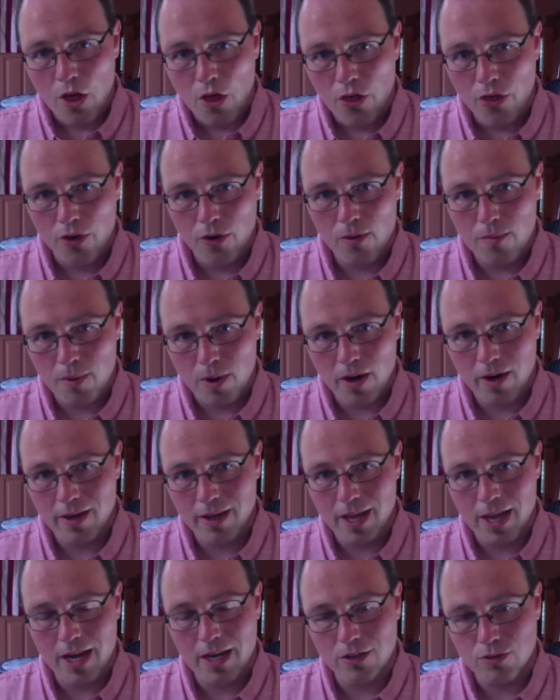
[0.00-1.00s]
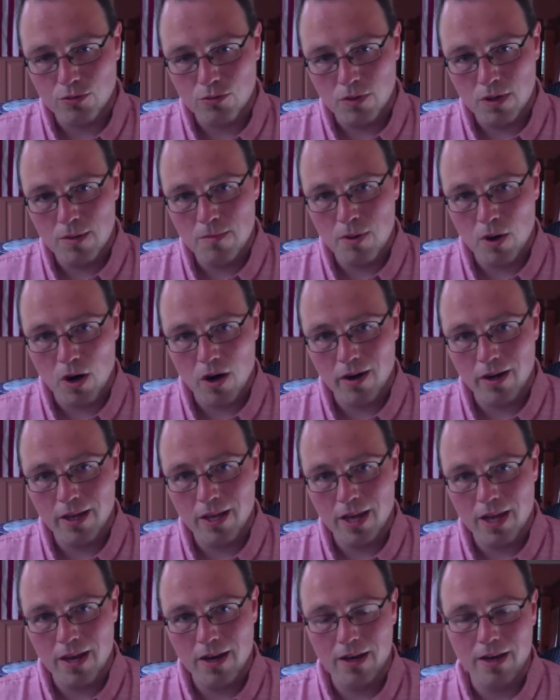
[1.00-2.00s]
Third-party candidates, Green Party
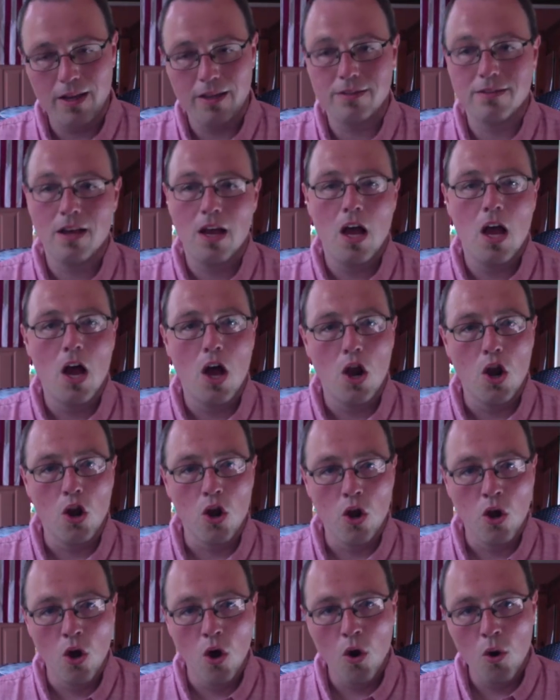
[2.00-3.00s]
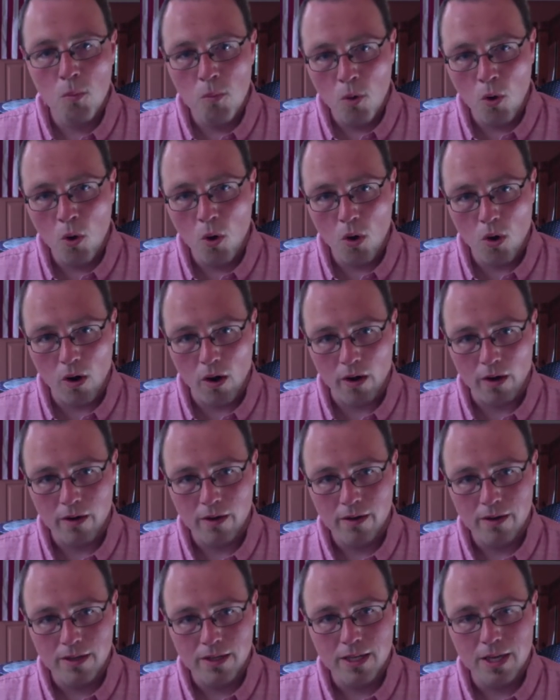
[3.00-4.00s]
candidates. No more
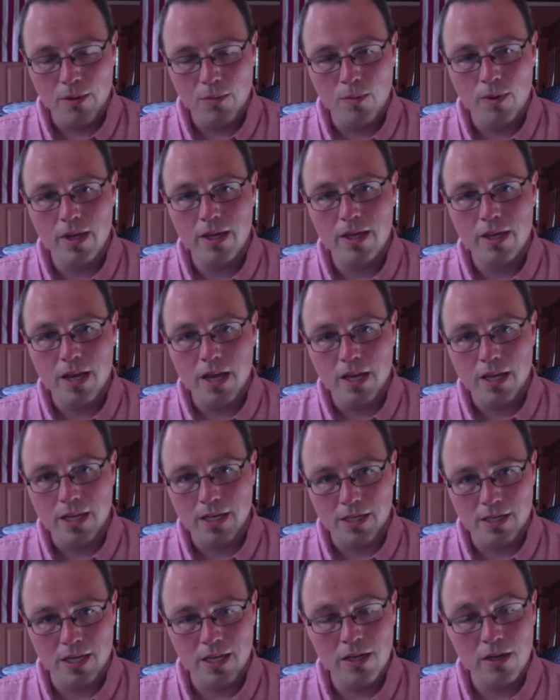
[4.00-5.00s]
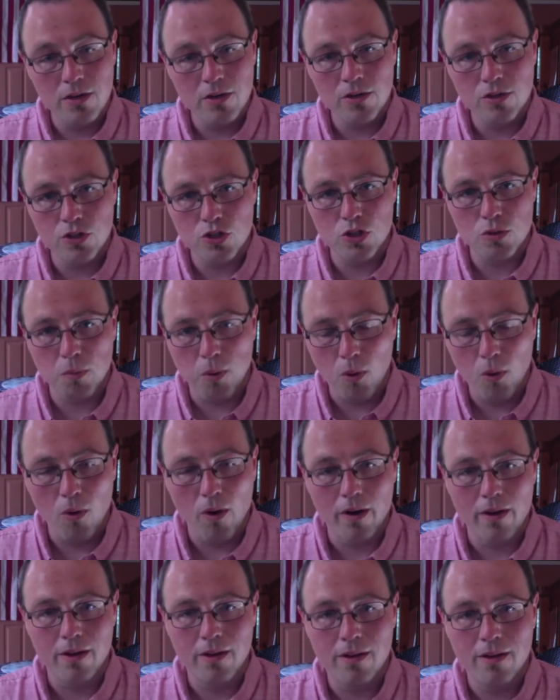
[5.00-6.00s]
can we continue to
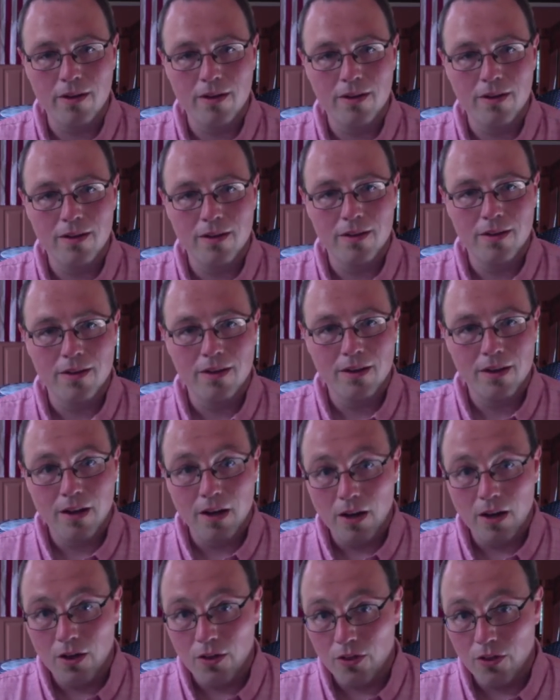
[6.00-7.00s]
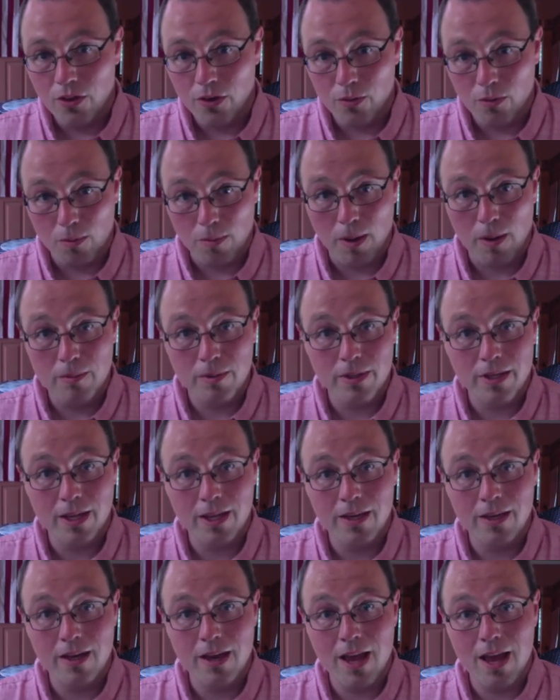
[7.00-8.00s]
support the
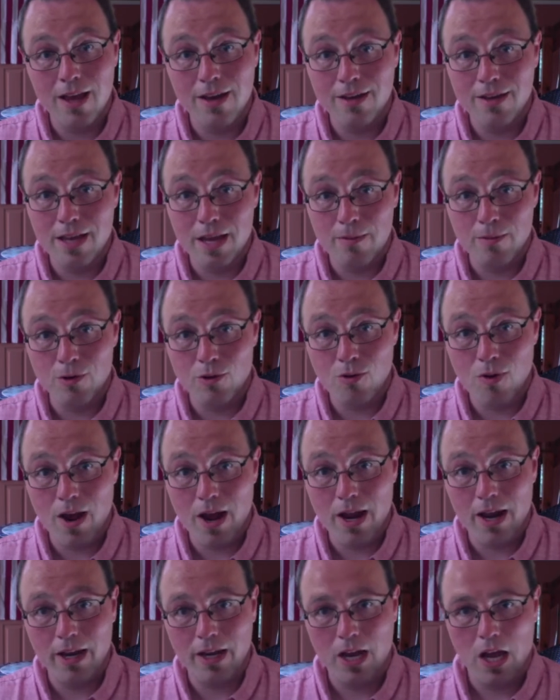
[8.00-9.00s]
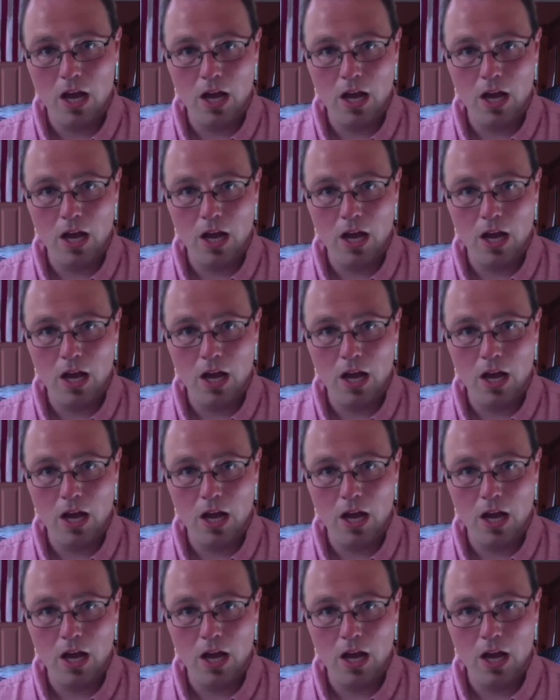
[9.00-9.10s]
Republican and Democratic